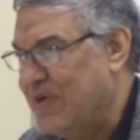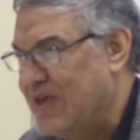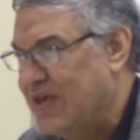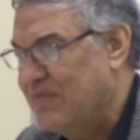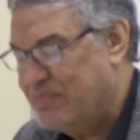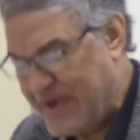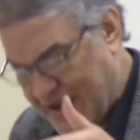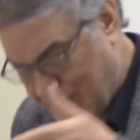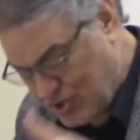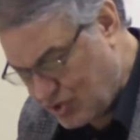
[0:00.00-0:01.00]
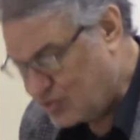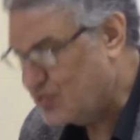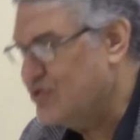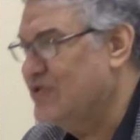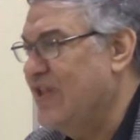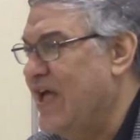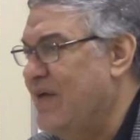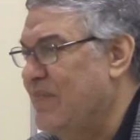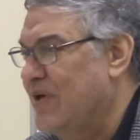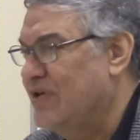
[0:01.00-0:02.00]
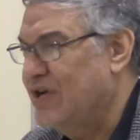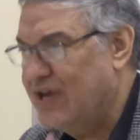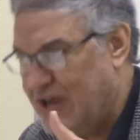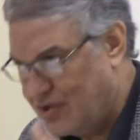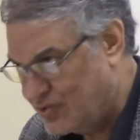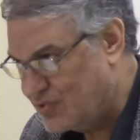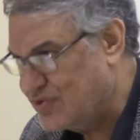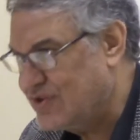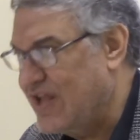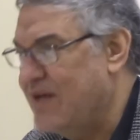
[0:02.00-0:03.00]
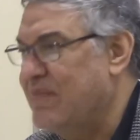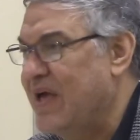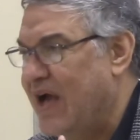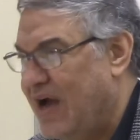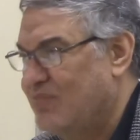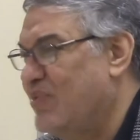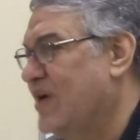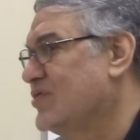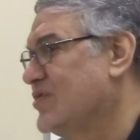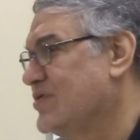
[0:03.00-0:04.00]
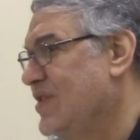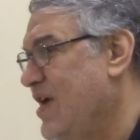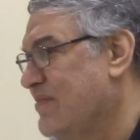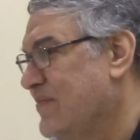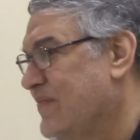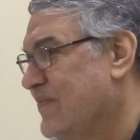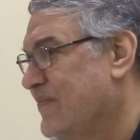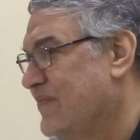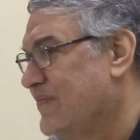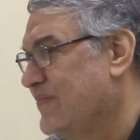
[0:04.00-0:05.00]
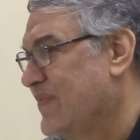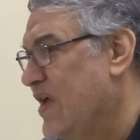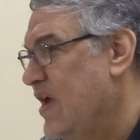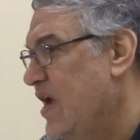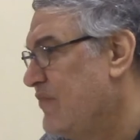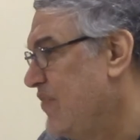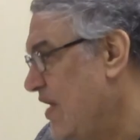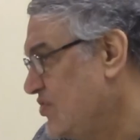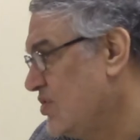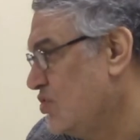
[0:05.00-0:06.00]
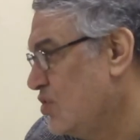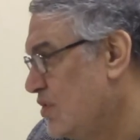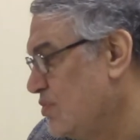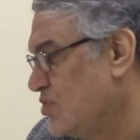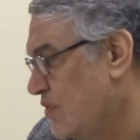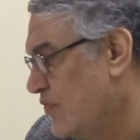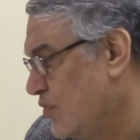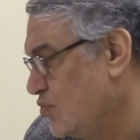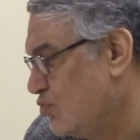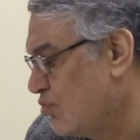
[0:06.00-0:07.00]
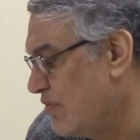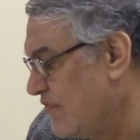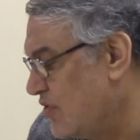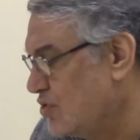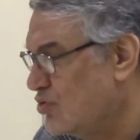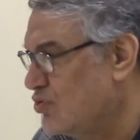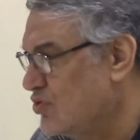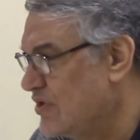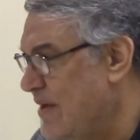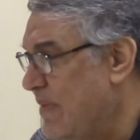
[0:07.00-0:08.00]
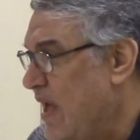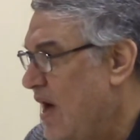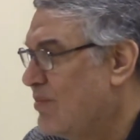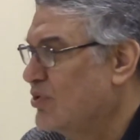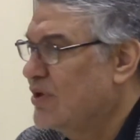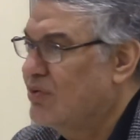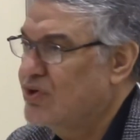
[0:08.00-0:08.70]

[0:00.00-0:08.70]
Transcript: adhered to Islam, dedicated to Islam, and practice Islam. If that's in terms of those who revert to Islam, how about our children?